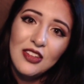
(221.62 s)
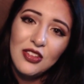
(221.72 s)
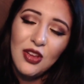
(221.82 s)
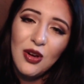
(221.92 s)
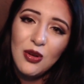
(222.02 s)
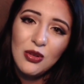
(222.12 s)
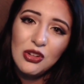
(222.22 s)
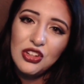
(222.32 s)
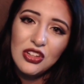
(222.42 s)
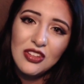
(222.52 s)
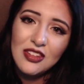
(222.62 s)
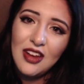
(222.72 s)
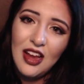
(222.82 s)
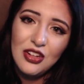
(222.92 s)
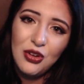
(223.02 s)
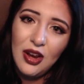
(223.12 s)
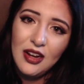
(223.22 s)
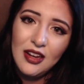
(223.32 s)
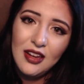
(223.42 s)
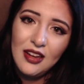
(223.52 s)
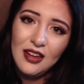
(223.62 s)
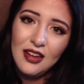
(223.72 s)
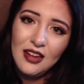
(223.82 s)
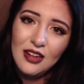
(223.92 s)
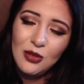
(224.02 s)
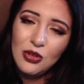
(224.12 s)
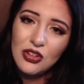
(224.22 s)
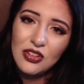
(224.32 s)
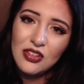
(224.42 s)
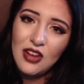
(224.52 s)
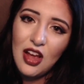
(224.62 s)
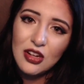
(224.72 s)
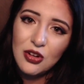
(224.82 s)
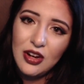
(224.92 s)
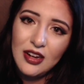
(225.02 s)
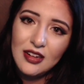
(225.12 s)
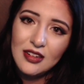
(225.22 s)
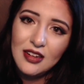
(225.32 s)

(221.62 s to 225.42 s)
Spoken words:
So it was just, I tried it, and it was just not great.